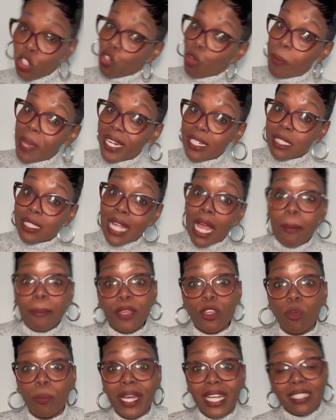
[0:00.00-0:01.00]
You better stop it.
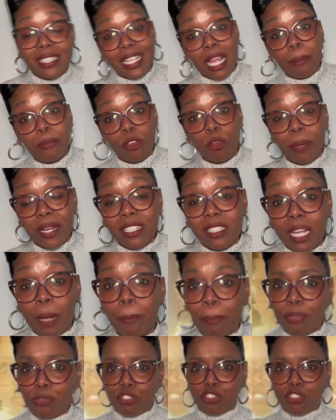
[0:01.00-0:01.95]
You better stop it. You better stop